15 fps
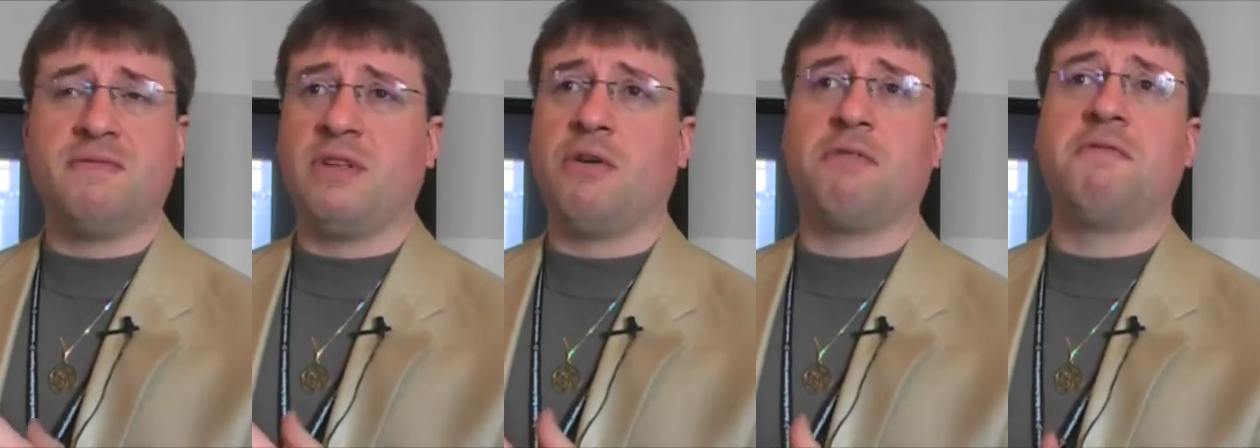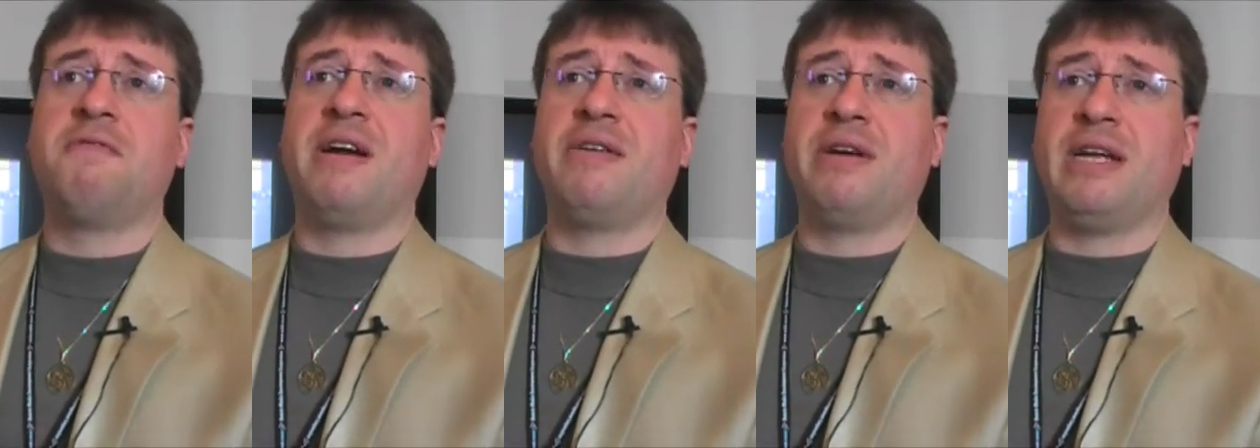
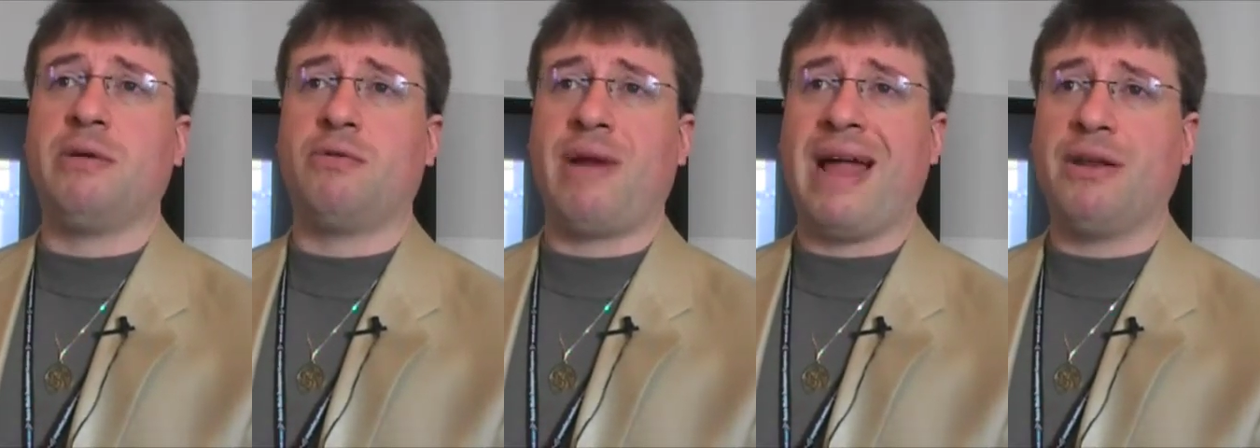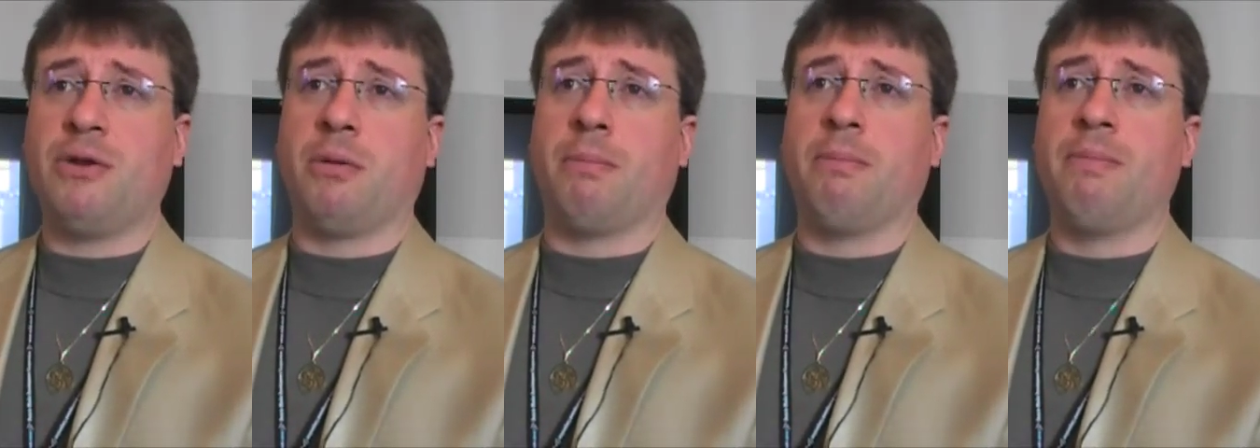very
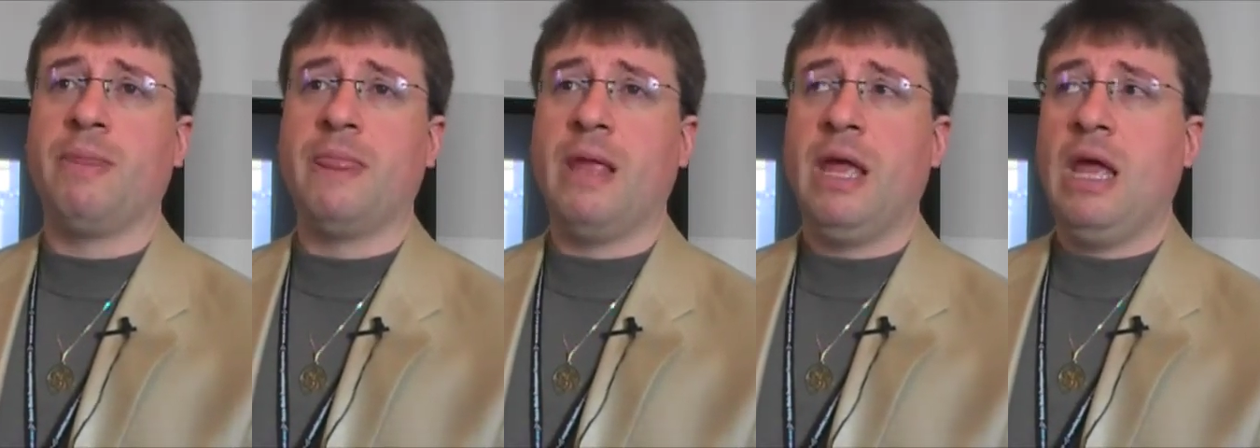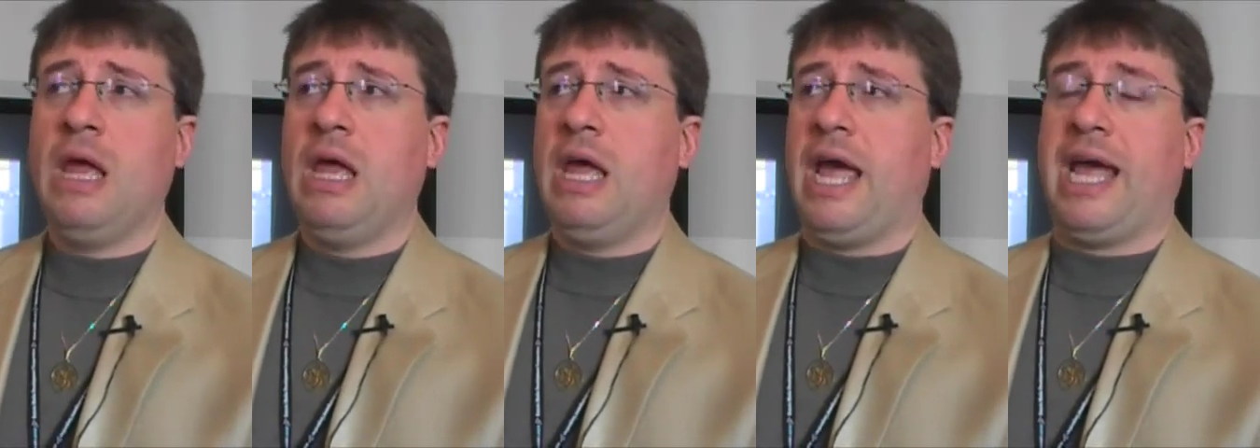random,
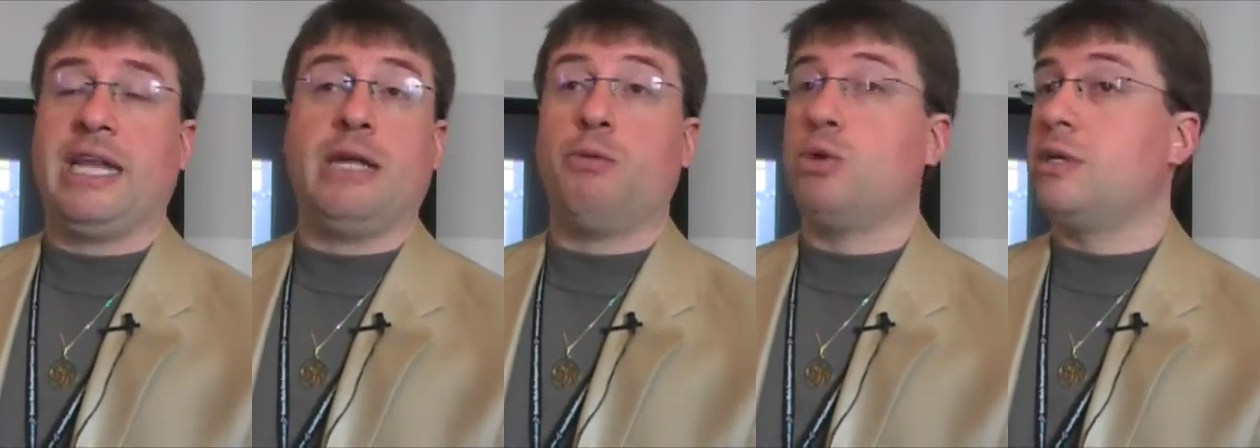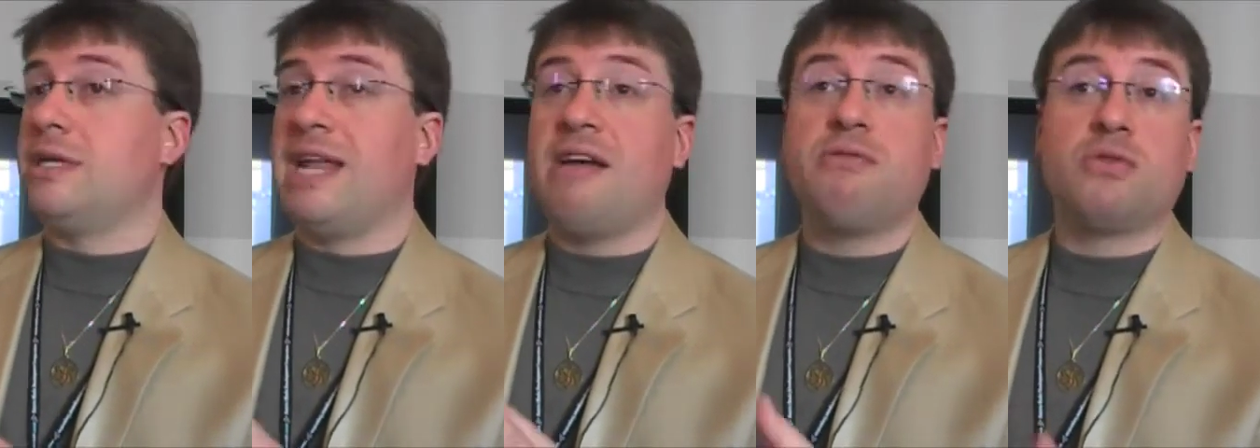and they would
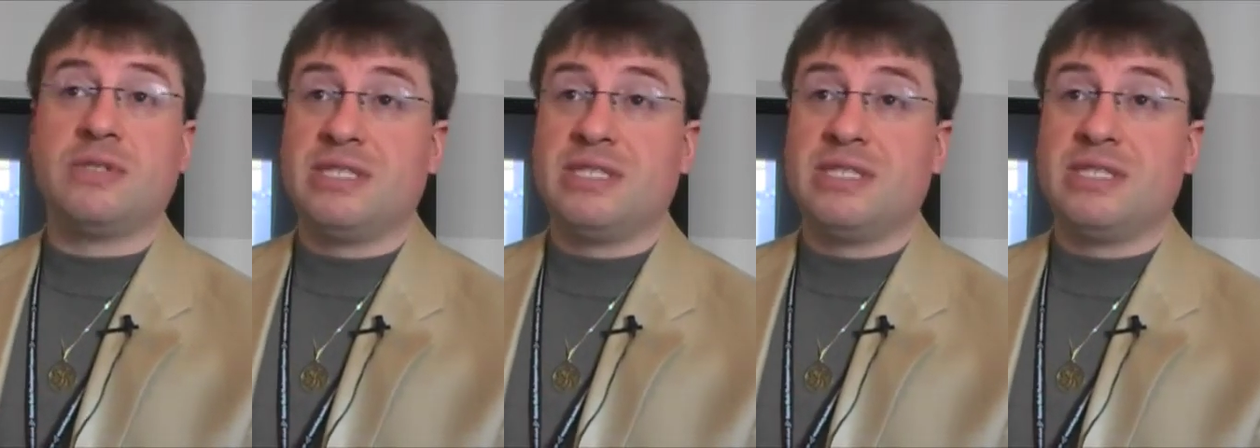never